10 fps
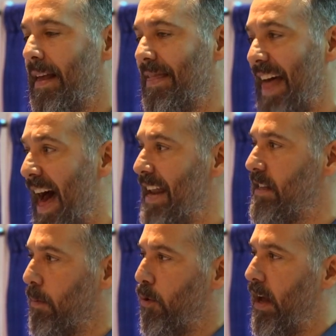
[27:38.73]
That
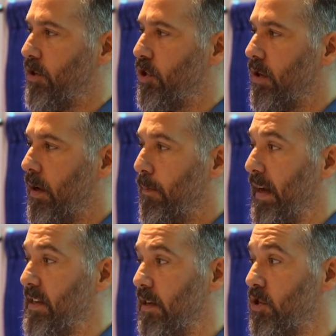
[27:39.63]
is a bridge,
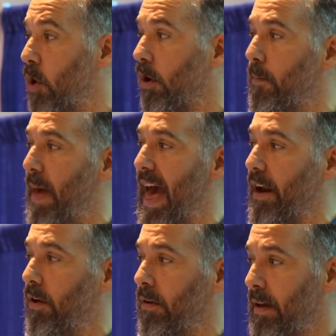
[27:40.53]
because a solar
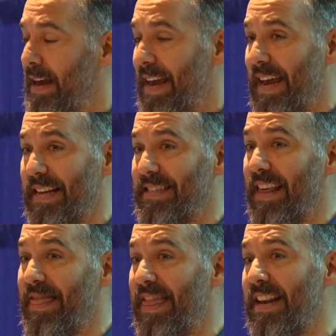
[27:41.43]
panel is
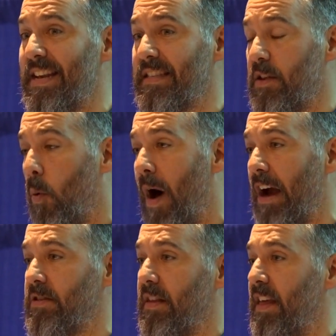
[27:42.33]
the thinness, the
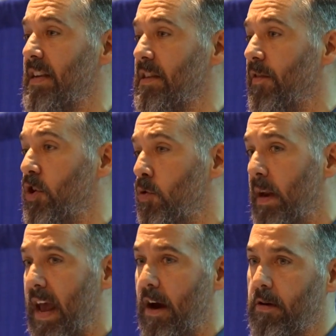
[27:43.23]
wires are the thinness of a
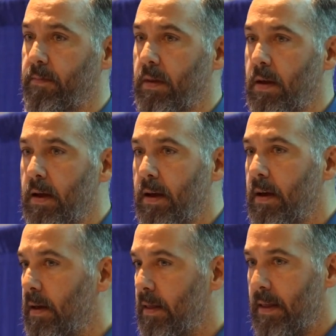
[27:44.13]
human hair.
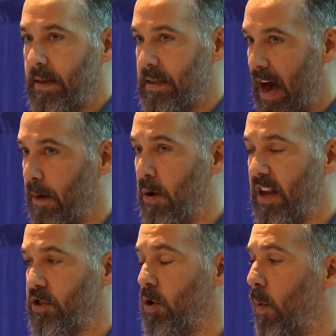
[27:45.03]
It's not a
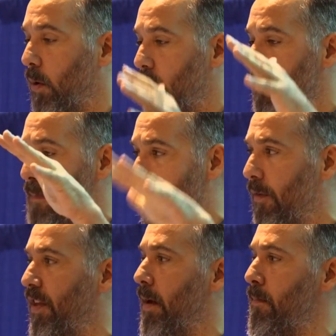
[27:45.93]
bridge. So when we
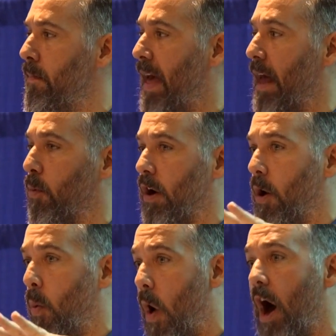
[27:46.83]
mount them and we're going
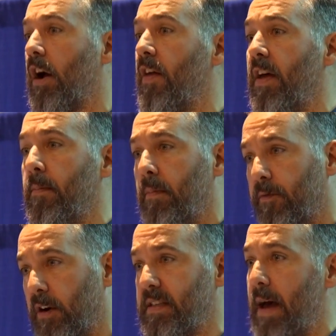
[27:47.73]
to walk on them,
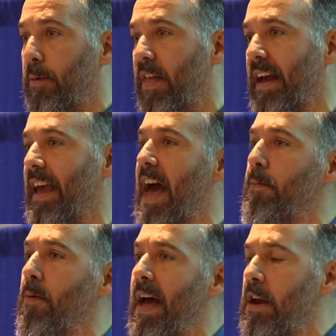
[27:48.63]
for example, that
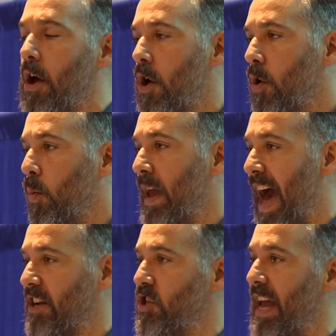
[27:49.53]
catamaran, we
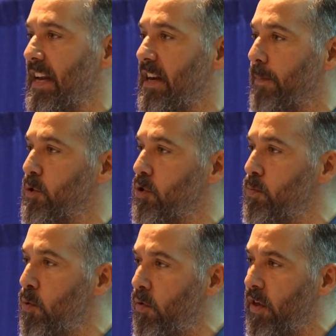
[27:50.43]
actually ended up
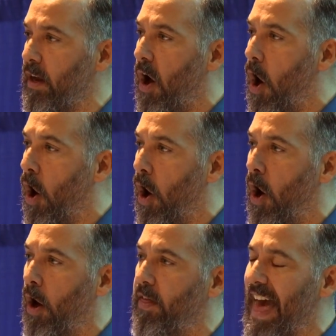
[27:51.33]
smoothing
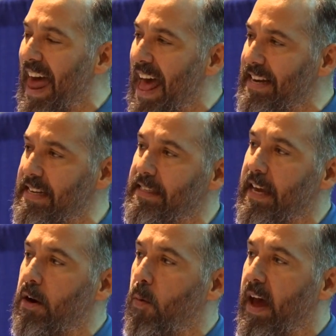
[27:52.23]
all that
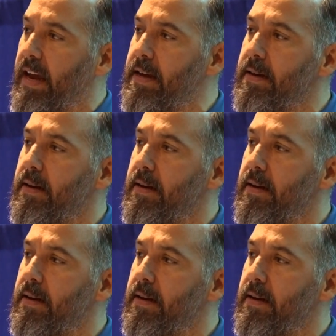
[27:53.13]
anti-skid away,